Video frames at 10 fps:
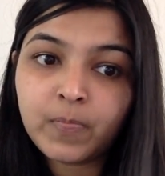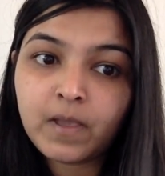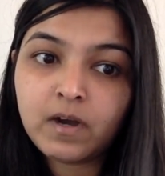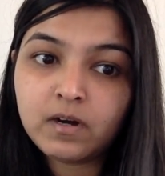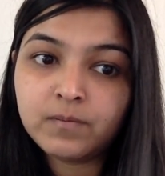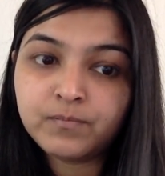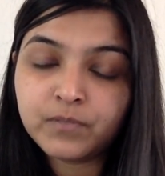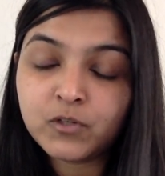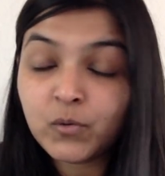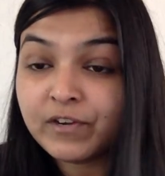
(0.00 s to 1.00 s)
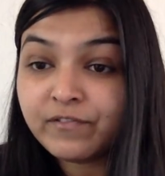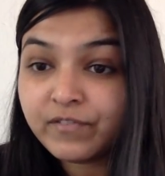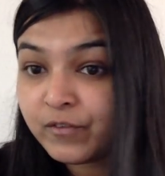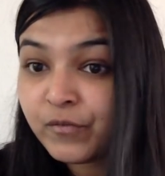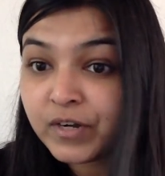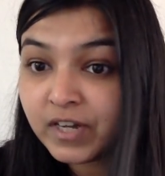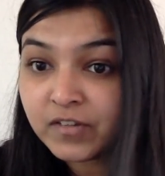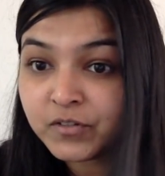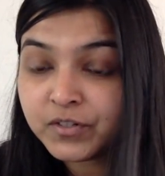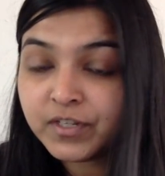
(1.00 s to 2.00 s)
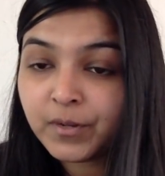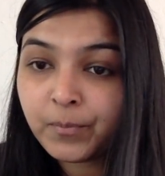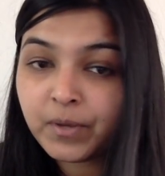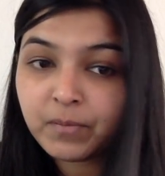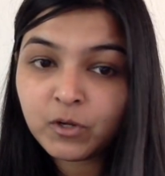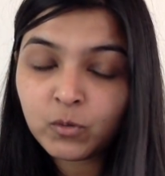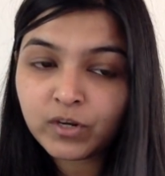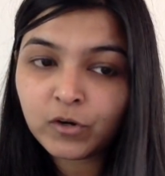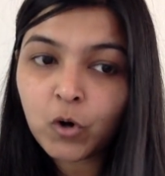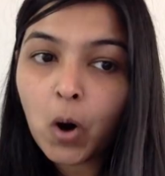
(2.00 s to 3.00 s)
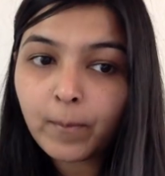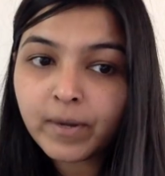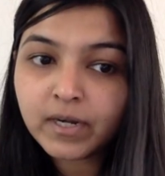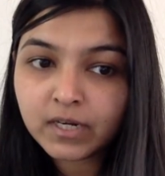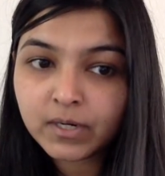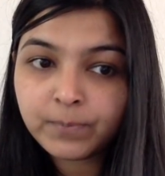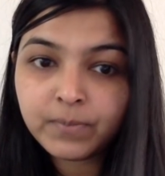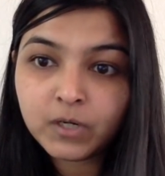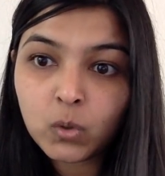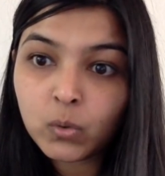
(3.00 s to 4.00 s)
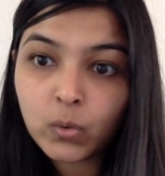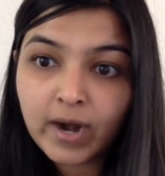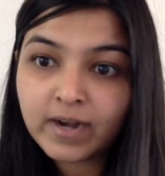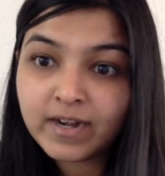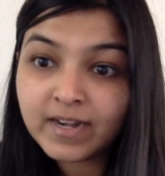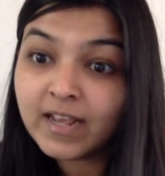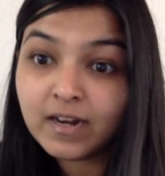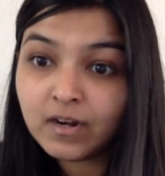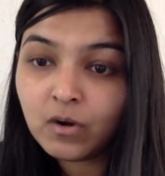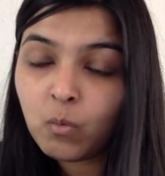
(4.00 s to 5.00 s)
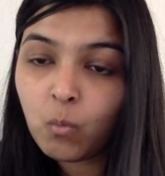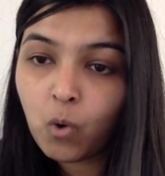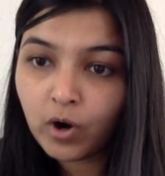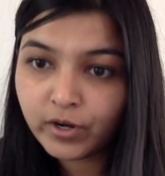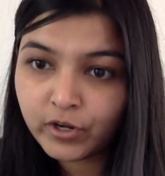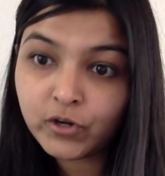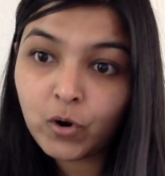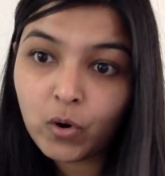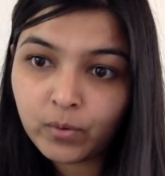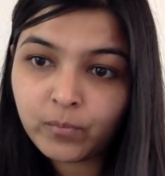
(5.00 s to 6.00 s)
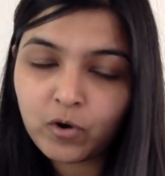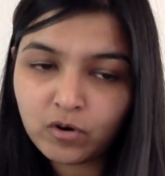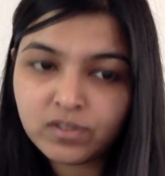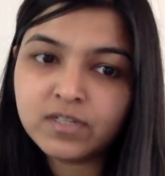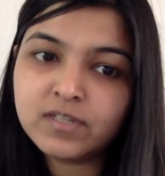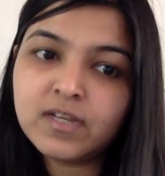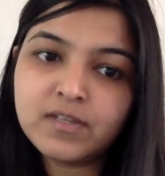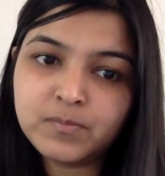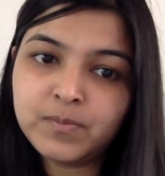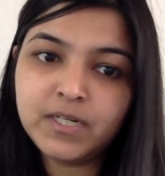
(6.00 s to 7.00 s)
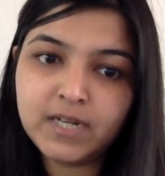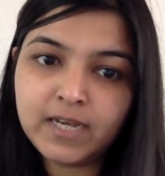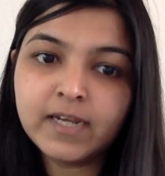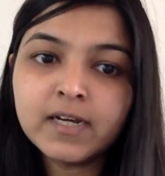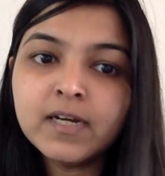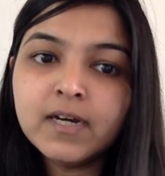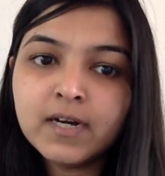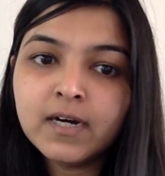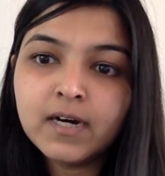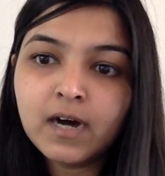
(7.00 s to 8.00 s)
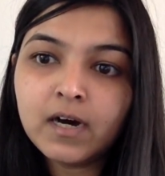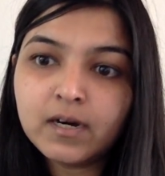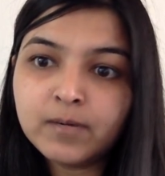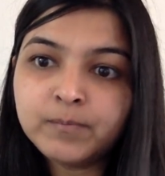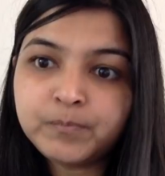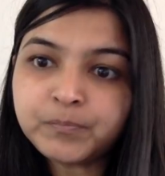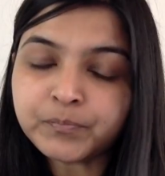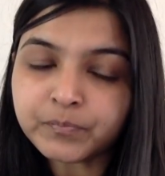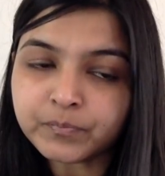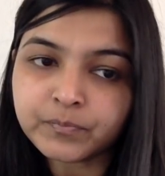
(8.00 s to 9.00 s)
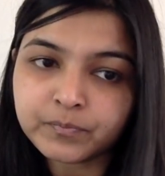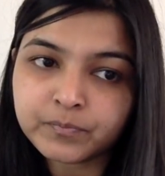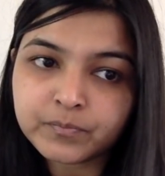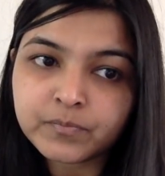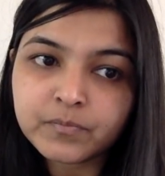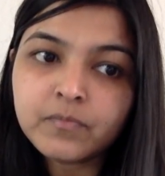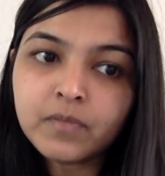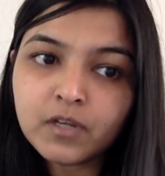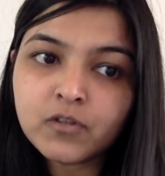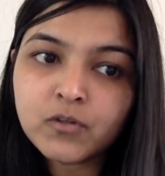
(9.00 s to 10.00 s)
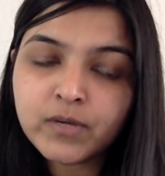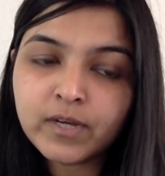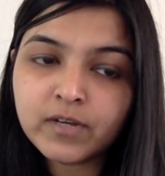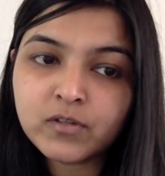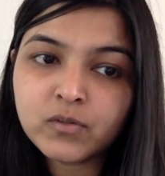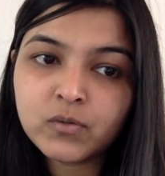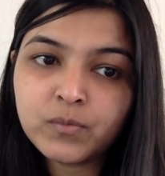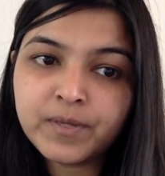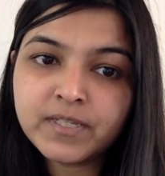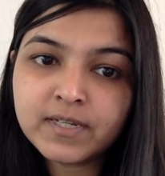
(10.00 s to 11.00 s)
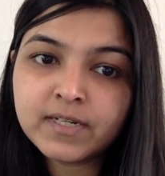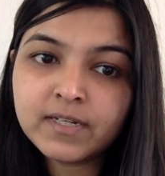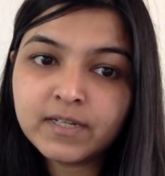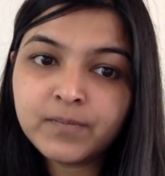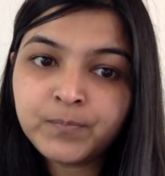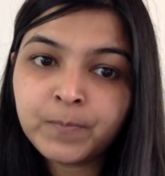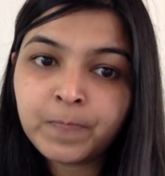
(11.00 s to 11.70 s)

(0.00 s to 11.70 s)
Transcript: So if it doesn't, then maybe you can comment below and tell what your process has been like. um, so basically,